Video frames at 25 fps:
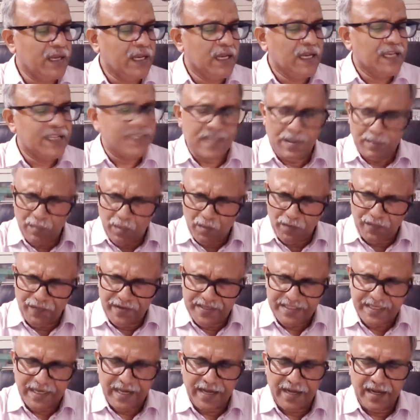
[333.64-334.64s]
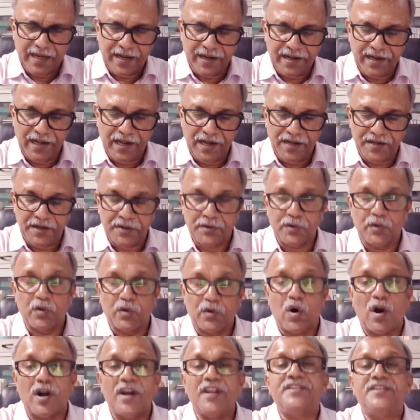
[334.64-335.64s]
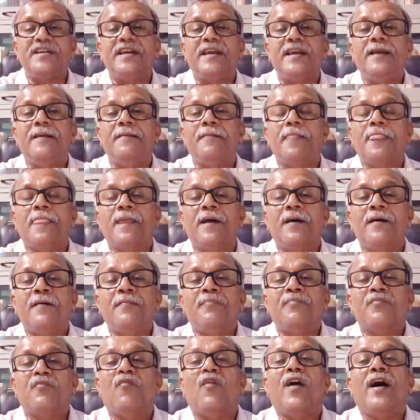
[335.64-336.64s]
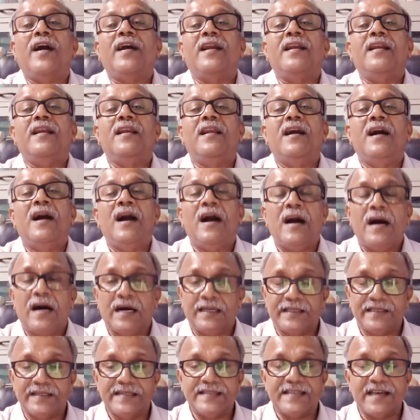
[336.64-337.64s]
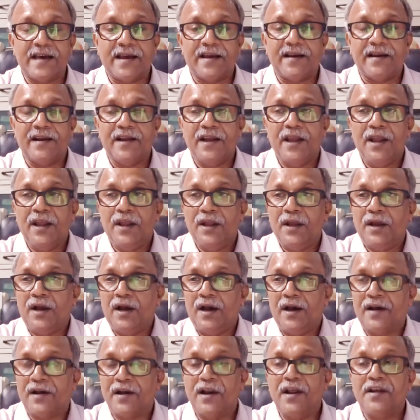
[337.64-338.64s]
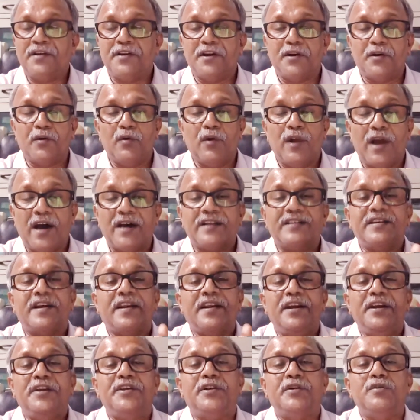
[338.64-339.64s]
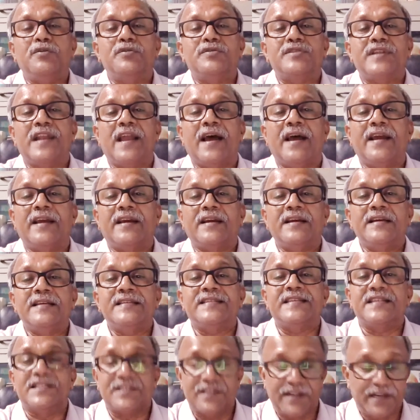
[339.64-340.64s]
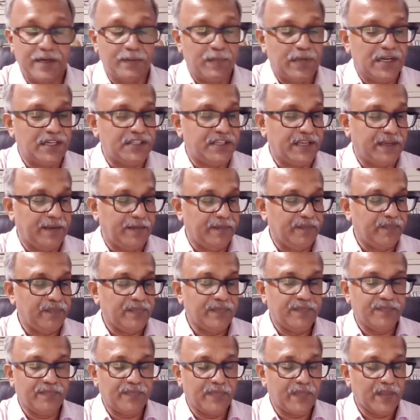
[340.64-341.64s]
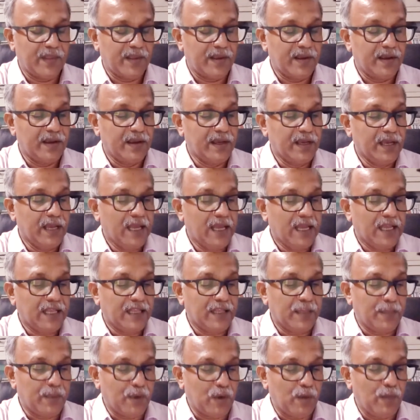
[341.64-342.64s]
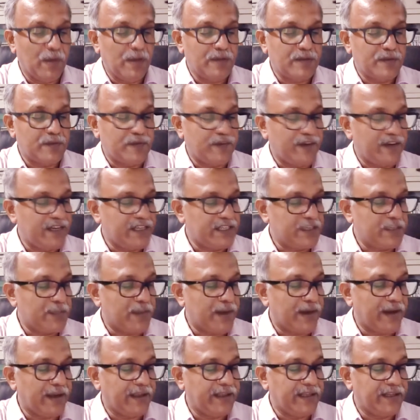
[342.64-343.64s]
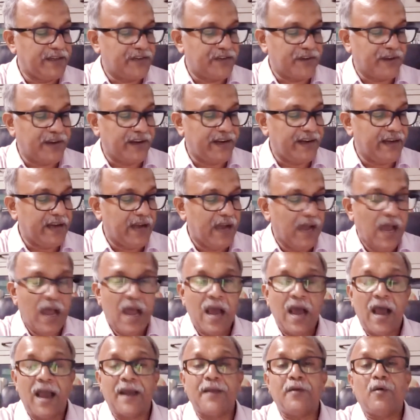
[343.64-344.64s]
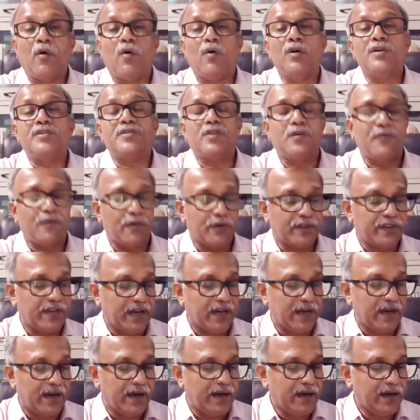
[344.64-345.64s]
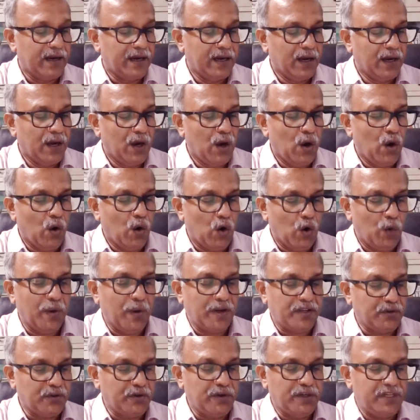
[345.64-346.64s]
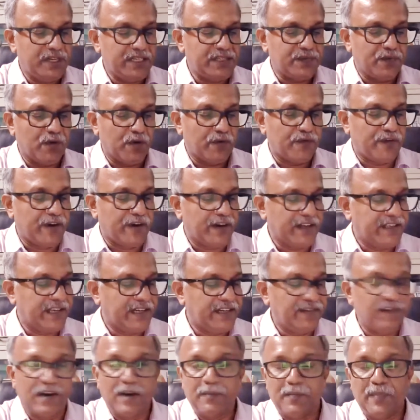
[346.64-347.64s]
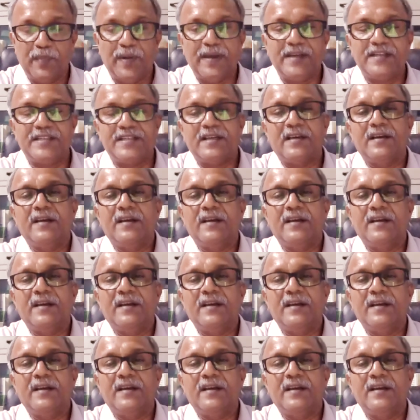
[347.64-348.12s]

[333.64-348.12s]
some of which are related to quality, while others are related to larger issues like sustainability. The problems faced by the trade and also for the opportunities for further development